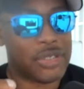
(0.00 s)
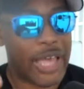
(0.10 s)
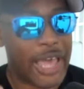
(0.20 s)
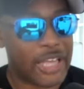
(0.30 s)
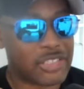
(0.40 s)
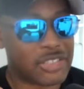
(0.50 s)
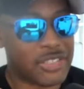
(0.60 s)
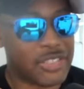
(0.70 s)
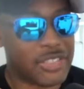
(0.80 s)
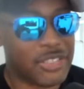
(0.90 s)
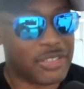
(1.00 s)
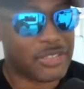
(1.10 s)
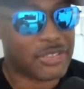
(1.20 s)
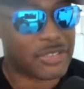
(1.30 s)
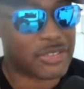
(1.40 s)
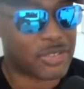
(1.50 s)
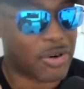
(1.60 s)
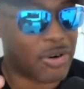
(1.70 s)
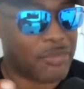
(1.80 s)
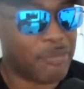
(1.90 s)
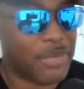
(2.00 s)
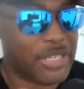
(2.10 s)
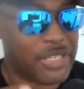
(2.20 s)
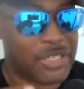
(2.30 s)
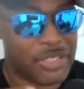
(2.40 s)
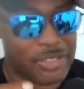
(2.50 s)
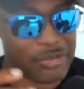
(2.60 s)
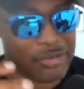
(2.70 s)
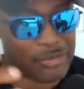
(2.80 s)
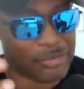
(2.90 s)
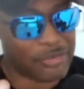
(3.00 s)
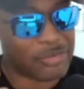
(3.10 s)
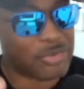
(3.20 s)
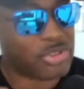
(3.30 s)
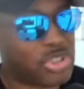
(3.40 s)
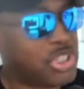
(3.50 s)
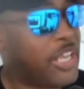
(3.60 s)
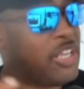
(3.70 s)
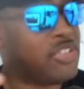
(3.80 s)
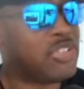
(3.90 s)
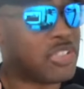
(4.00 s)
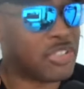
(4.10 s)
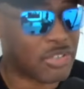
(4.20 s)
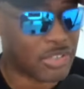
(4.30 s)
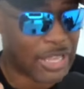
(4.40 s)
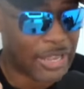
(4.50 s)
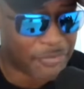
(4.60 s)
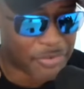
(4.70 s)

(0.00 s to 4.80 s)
actually start making changes in your life.